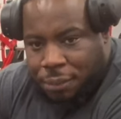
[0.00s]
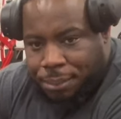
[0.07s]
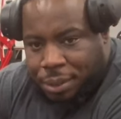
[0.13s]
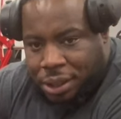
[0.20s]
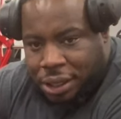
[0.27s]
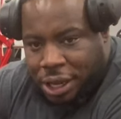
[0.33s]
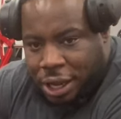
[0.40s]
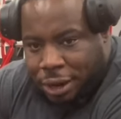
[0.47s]

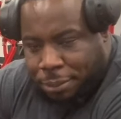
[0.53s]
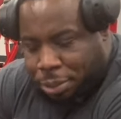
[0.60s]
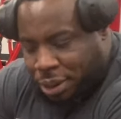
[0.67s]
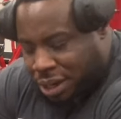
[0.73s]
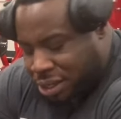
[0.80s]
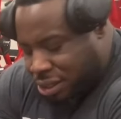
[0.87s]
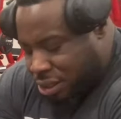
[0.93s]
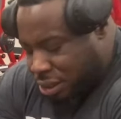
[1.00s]
But leg
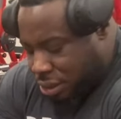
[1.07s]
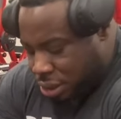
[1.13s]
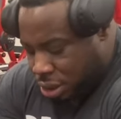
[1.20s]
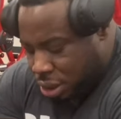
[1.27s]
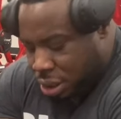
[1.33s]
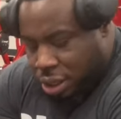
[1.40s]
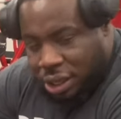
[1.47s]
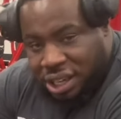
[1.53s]
press and
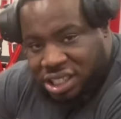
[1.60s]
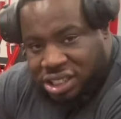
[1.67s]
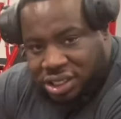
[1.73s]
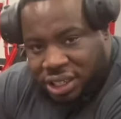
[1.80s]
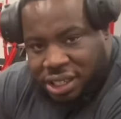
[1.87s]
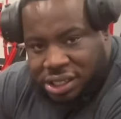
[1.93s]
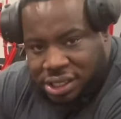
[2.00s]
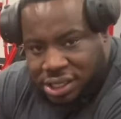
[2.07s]

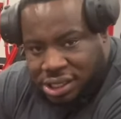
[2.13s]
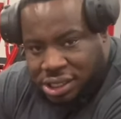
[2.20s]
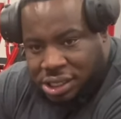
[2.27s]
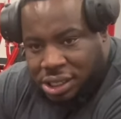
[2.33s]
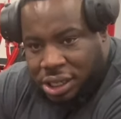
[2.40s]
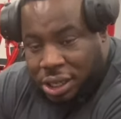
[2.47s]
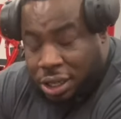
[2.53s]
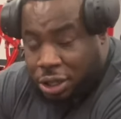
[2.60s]

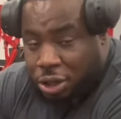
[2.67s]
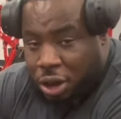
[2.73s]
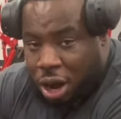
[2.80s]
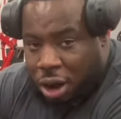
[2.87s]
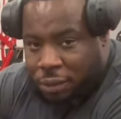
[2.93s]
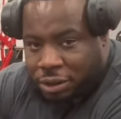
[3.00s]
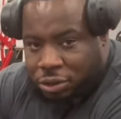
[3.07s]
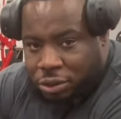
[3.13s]
extensions, you
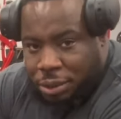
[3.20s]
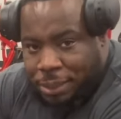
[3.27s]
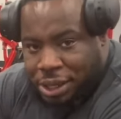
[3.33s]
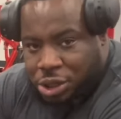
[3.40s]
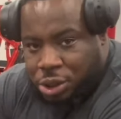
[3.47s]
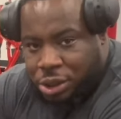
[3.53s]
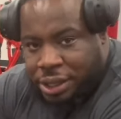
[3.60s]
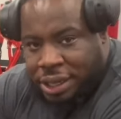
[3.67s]
always want to make
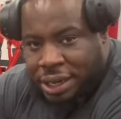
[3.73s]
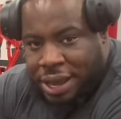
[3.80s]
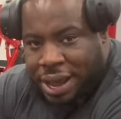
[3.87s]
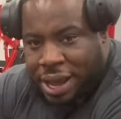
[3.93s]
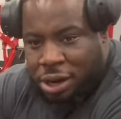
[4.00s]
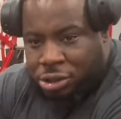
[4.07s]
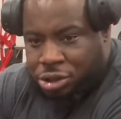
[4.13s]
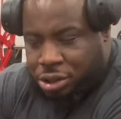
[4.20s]
sure you're getting the
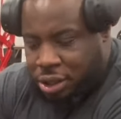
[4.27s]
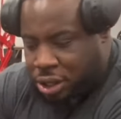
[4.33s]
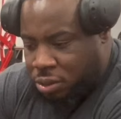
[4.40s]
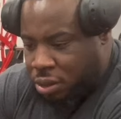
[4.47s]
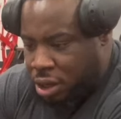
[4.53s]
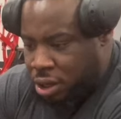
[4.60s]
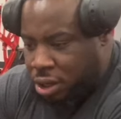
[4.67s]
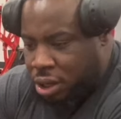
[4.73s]
hamstring
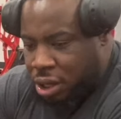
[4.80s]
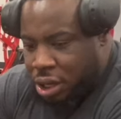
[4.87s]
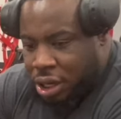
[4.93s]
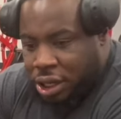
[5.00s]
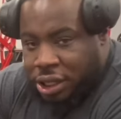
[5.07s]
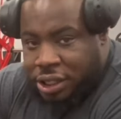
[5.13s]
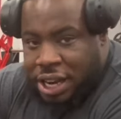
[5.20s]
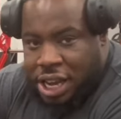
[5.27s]
work.
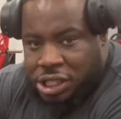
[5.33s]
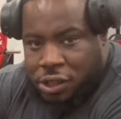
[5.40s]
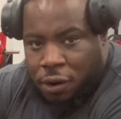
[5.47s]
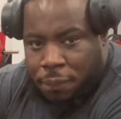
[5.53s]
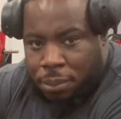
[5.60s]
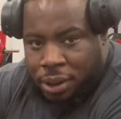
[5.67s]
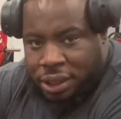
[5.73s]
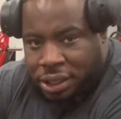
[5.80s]
That's
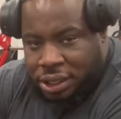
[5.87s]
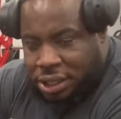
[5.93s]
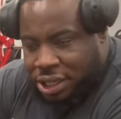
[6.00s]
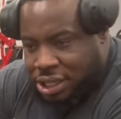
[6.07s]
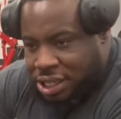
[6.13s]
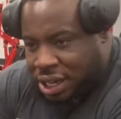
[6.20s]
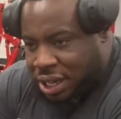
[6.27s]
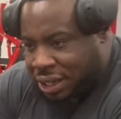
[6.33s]
going to bring the
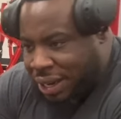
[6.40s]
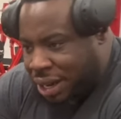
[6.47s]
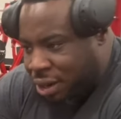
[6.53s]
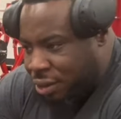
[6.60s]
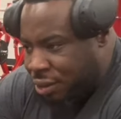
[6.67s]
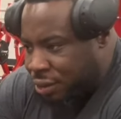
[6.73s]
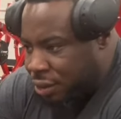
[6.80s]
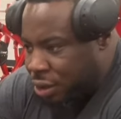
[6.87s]
detail out.
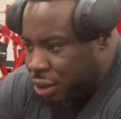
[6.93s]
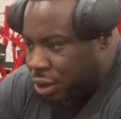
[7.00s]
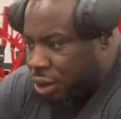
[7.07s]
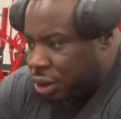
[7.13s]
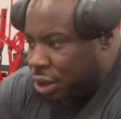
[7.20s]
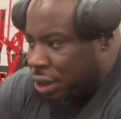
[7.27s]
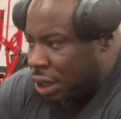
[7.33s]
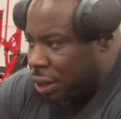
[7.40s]

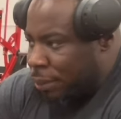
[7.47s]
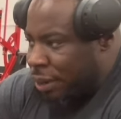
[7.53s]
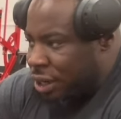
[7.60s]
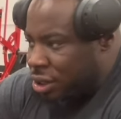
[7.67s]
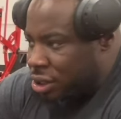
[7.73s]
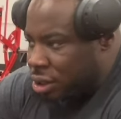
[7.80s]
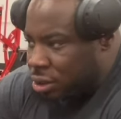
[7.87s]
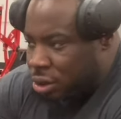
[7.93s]
You know what I
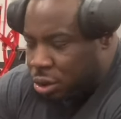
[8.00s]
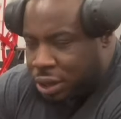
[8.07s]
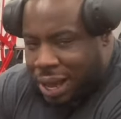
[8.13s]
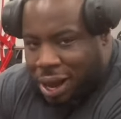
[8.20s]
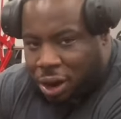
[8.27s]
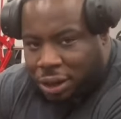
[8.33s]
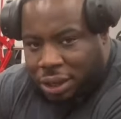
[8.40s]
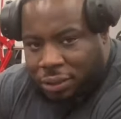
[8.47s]
mean? So you
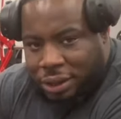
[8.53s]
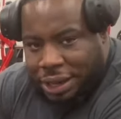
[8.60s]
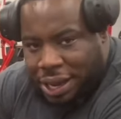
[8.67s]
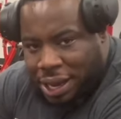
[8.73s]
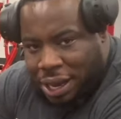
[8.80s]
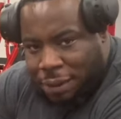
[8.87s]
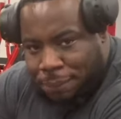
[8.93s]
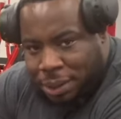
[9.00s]
not only want to
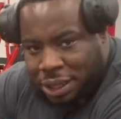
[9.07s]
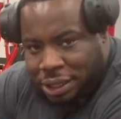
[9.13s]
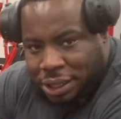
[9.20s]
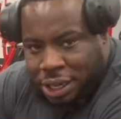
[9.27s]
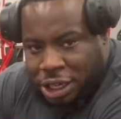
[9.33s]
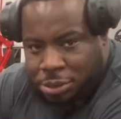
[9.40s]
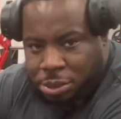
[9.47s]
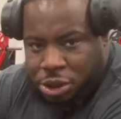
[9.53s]
have big
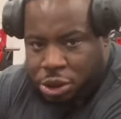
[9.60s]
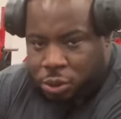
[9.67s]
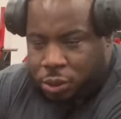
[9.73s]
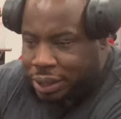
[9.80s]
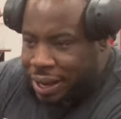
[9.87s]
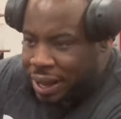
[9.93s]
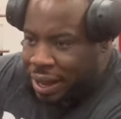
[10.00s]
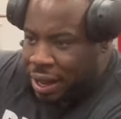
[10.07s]
legs, but you
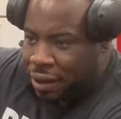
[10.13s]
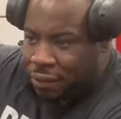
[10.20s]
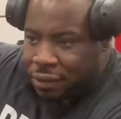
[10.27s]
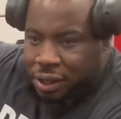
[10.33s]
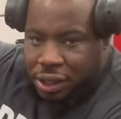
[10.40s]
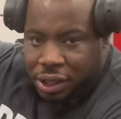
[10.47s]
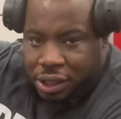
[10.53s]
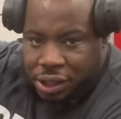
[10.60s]
to have
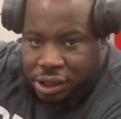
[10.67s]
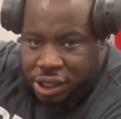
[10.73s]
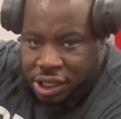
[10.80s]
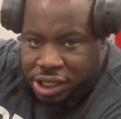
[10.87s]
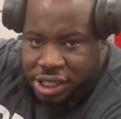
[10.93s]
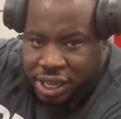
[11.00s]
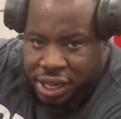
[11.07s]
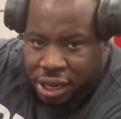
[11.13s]

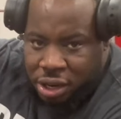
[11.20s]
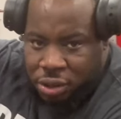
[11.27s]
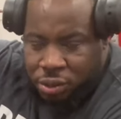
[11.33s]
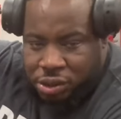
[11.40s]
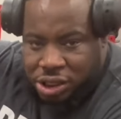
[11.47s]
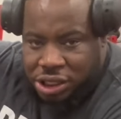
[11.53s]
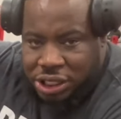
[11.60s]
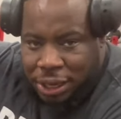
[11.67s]

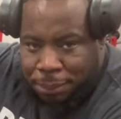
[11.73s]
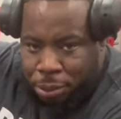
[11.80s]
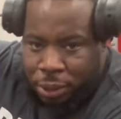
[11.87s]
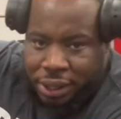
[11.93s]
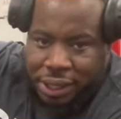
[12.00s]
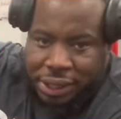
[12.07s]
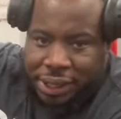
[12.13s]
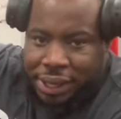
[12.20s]
detailed,
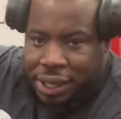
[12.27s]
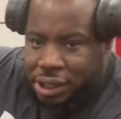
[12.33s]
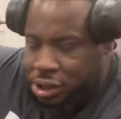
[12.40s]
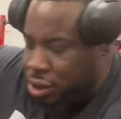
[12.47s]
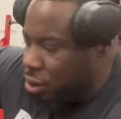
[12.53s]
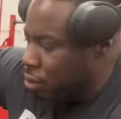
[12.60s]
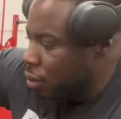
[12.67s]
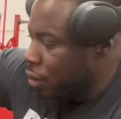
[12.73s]
separated legs
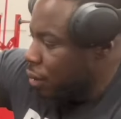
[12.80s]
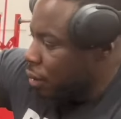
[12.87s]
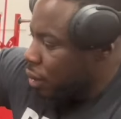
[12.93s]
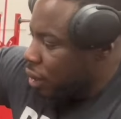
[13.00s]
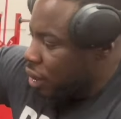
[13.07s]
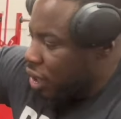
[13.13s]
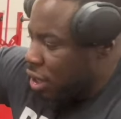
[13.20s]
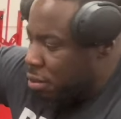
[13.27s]
too.
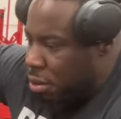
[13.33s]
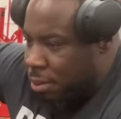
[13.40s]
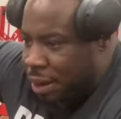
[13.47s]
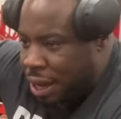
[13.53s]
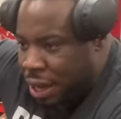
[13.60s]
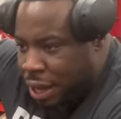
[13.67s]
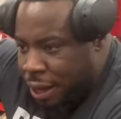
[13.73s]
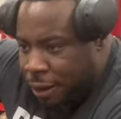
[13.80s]
Keep in
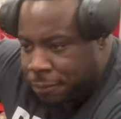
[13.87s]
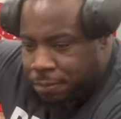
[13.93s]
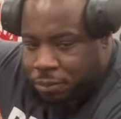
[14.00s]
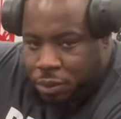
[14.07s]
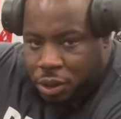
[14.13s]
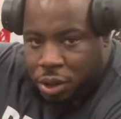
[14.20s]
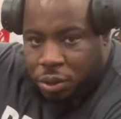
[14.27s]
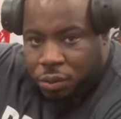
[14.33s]
mind,
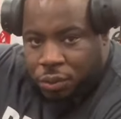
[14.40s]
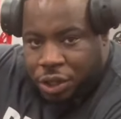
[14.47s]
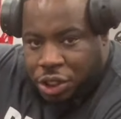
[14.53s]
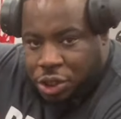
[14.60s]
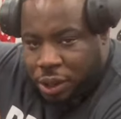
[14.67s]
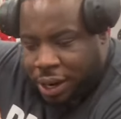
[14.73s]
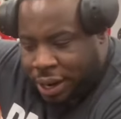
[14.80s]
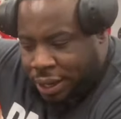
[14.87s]
we
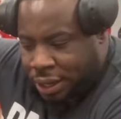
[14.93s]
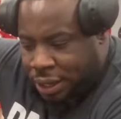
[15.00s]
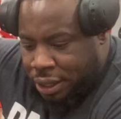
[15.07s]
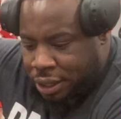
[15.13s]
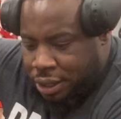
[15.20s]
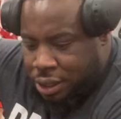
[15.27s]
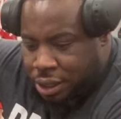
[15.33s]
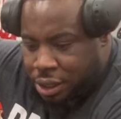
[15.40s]
training
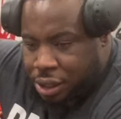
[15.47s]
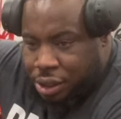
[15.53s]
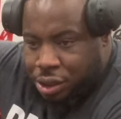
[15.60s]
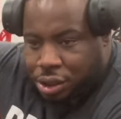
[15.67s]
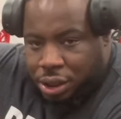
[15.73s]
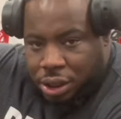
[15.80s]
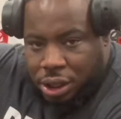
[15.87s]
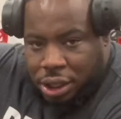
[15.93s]

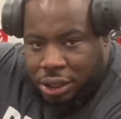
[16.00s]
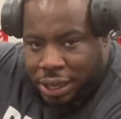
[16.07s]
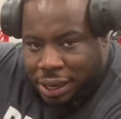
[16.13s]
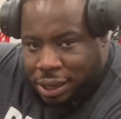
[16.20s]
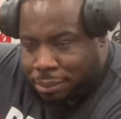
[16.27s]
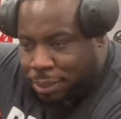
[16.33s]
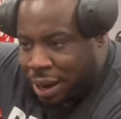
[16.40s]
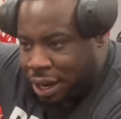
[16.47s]
to look like
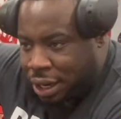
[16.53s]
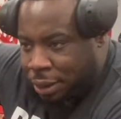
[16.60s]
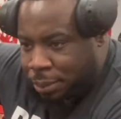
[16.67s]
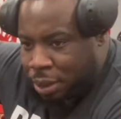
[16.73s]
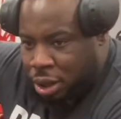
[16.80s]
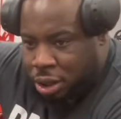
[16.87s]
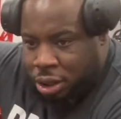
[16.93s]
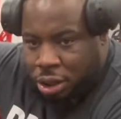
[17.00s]
a
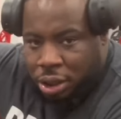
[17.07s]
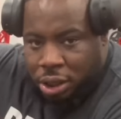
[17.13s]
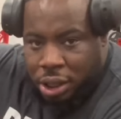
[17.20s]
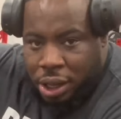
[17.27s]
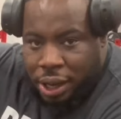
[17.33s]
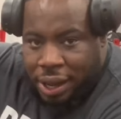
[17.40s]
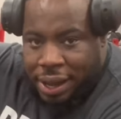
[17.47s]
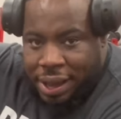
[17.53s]
bodybuilder
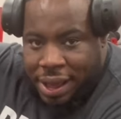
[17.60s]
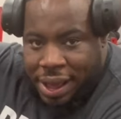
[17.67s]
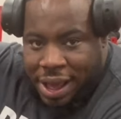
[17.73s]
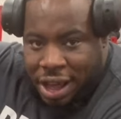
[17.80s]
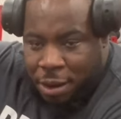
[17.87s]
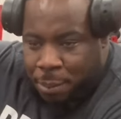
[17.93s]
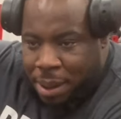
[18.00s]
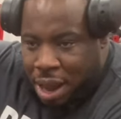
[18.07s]
and
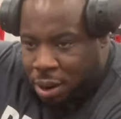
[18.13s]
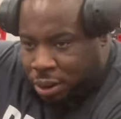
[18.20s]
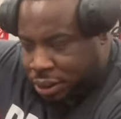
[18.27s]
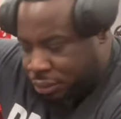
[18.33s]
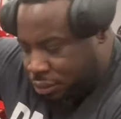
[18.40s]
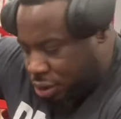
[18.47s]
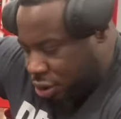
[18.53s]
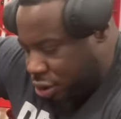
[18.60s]
have
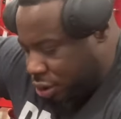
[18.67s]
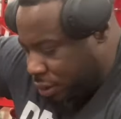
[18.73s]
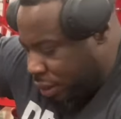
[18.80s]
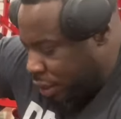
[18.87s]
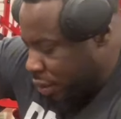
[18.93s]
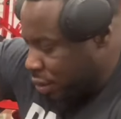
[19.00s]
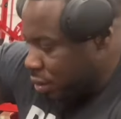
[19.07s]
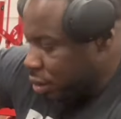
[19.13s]
powerlifting
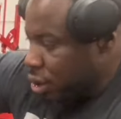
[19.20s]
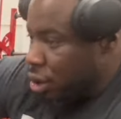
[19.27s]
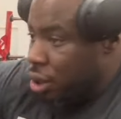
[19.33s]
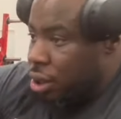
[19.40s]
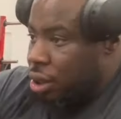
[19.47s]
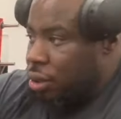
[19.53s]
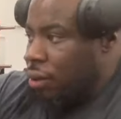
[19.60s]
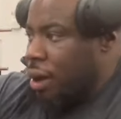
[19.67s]
strength,
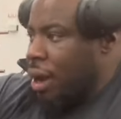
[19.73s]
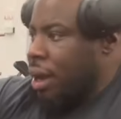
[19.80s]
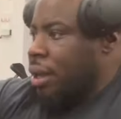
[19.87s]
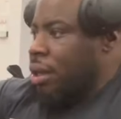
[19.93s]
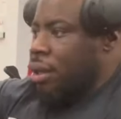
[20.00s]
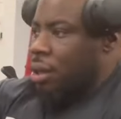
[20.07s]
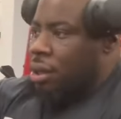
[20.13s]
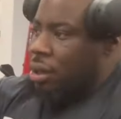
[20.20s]
right?
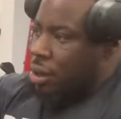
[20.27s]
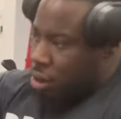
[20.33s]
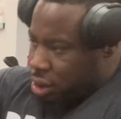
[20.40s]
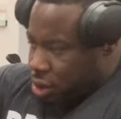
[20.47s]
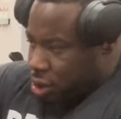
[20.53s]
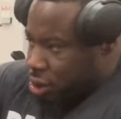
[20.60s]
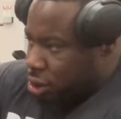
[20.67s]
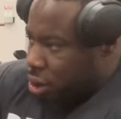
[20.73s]

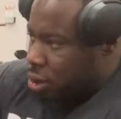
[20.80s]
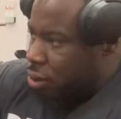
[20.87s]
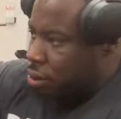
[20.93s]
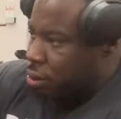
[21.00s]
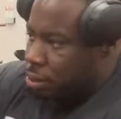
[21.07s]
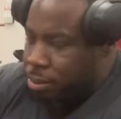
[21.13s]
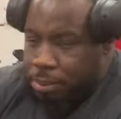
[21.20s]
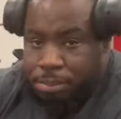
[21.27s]
So
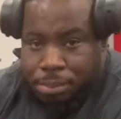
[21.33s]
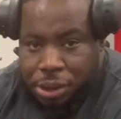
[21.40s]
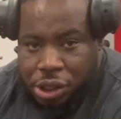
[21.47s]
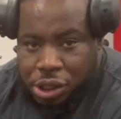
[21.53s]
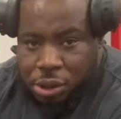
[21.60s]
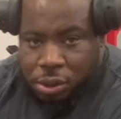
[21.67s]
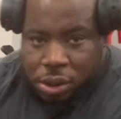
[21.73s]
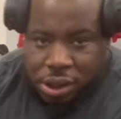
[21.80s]
be
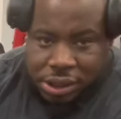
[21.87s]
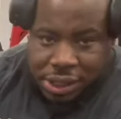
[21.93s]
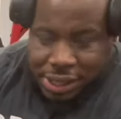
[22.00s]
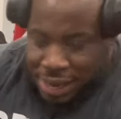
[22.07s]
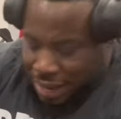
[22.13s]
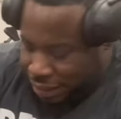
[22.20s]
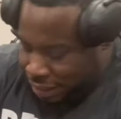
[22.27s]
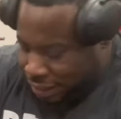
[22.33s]
sure to
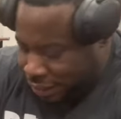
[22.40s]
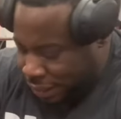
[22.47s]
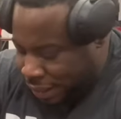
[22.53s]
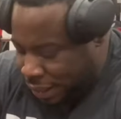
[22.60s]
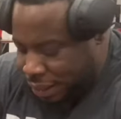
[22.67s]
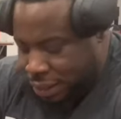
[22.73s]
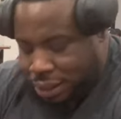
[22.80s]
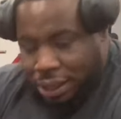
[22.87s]
not
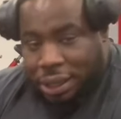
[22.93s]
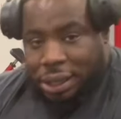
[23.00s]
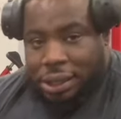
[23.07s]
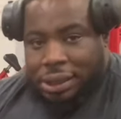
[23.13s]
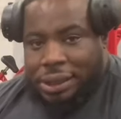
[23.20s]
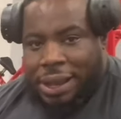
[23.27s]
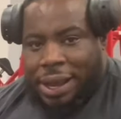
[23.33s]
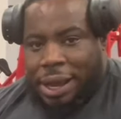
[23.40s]
neglect
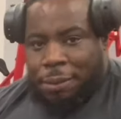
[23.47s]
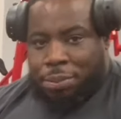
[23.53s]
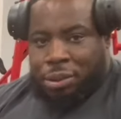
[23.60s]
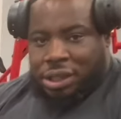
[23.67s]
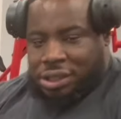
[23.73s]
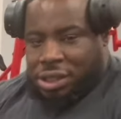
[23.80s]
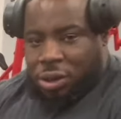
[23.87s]
leg press.